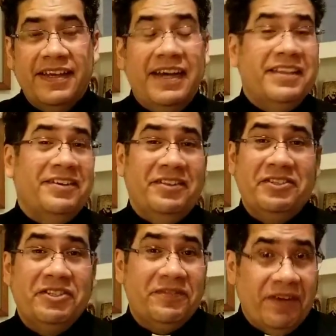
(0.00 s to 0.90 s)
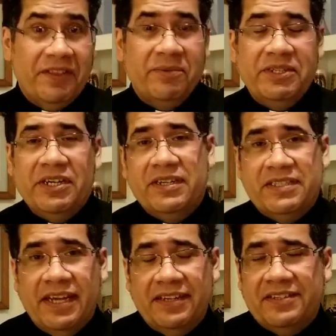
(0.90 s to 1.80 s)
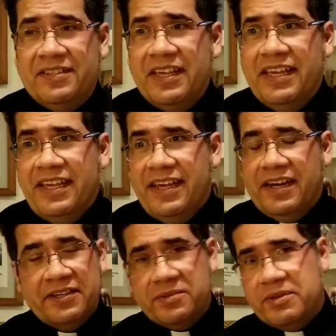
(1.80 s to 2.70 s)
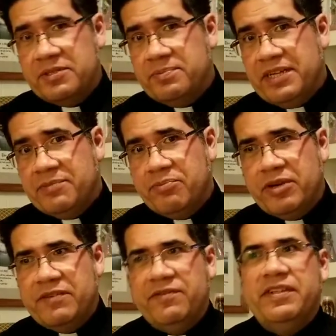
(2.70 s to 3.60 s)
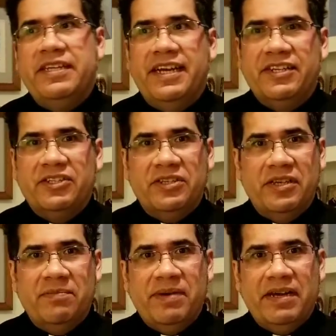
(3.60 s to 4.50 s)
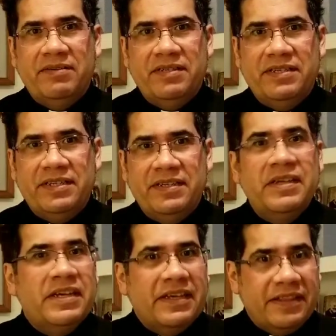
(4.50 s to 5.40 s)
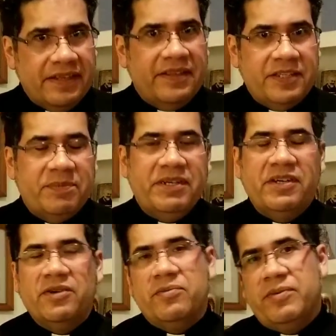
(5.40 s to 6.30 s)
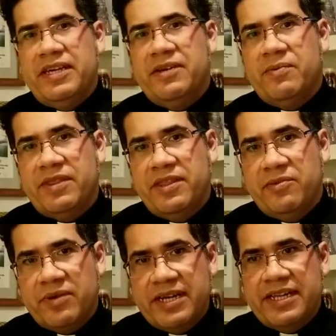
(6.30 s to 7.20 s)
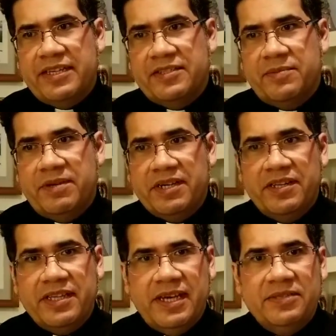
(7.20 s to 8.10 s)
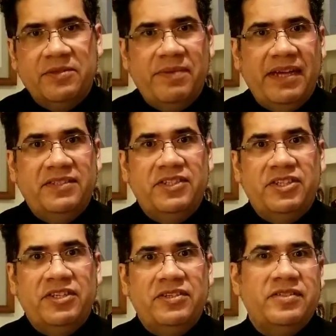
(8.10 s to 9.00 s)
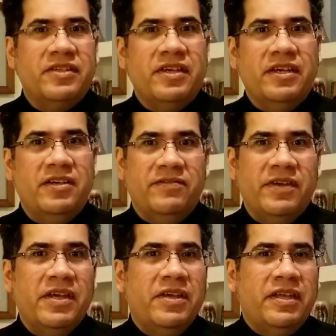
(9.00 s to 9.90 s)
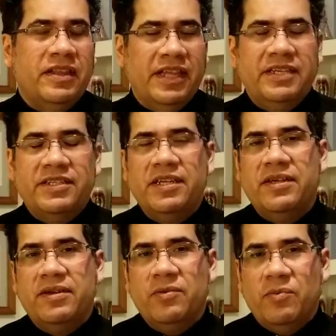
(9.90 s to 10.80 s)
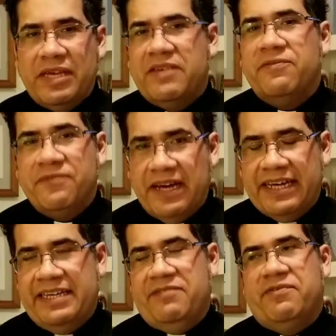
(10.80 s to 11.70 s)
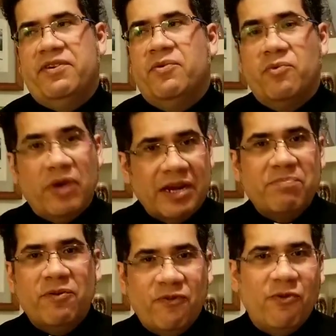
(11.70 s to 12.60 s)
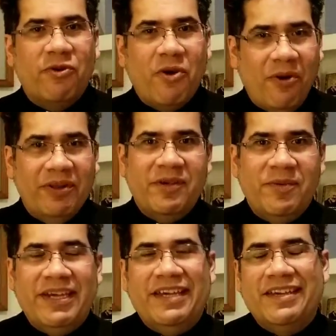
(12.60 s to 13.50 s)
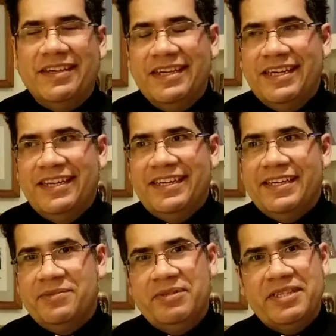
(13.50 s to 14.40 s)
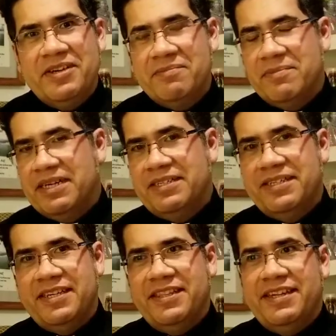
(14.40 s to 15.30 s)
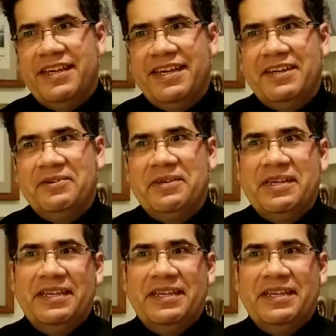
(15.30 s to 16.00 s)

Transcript: Hi there, this is Father Richard Gonzalez, and I just want to speak briefly actually about this particular week within the readings, particularly the Gospel passages of Lent week 5, right before Holy Week. As we see on Monday that how,